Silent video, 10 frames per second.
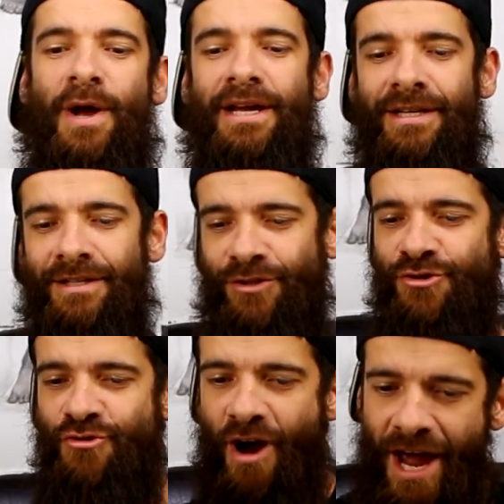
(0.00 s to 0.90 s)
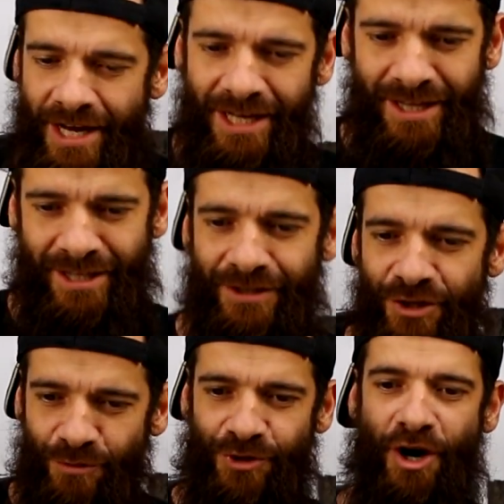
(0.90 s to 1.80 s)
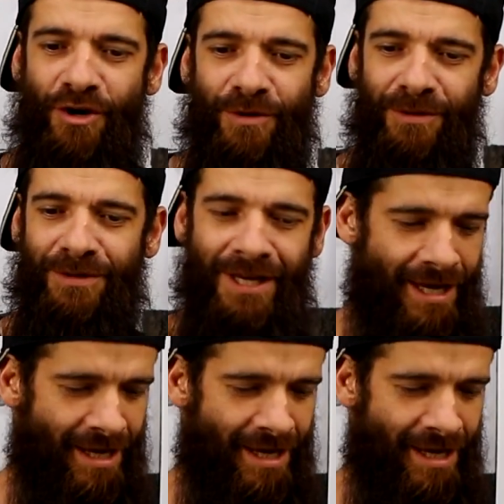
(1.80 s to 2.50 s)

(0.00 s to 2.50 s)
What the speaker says: I can try these new charcoals.